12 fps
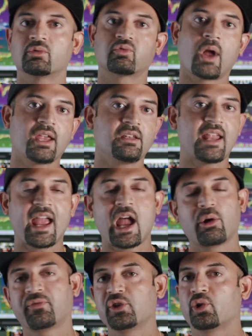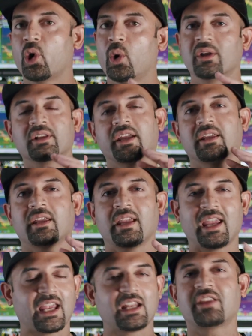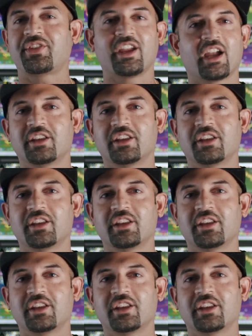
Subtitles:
Right now, if you go on anything